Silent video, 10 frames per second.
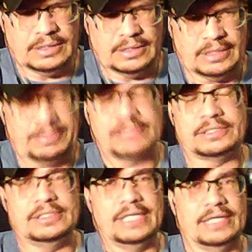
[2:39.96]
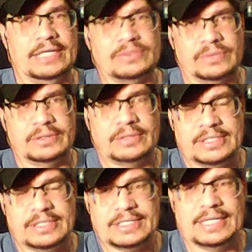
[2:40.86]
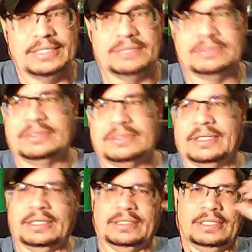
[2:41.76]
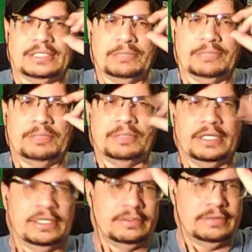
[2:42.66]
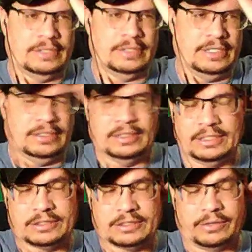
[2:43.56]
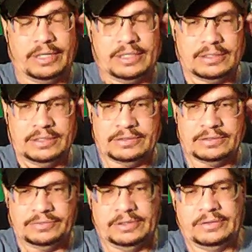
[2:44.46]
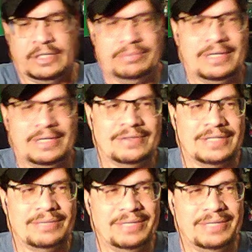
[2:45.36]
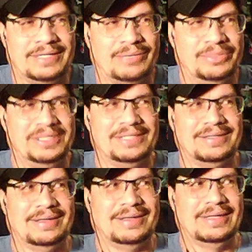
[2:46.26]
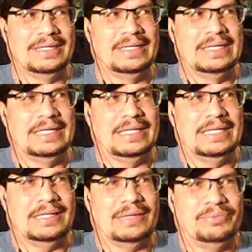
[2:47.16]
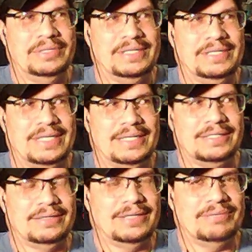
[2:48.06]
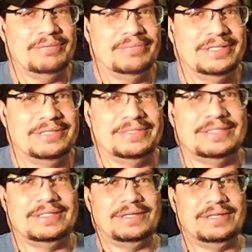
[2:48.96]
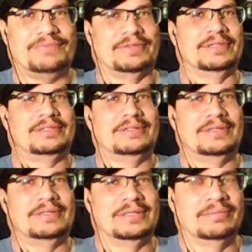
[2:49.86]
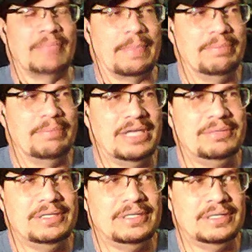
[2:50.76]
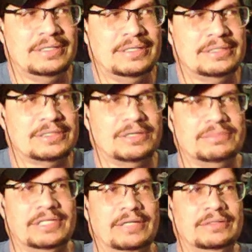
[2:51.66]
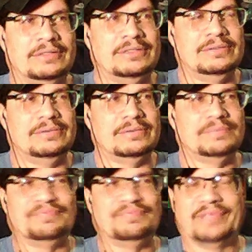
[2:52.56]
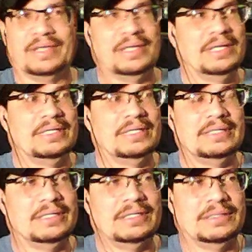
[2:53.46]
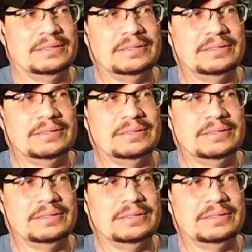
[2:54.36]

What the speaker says: my son has one. He's got a Gibson, and he's let me play it, and it's great. It's really great. But I was like, man, I really can't tell that much of a difference. Maybe it just comes down to the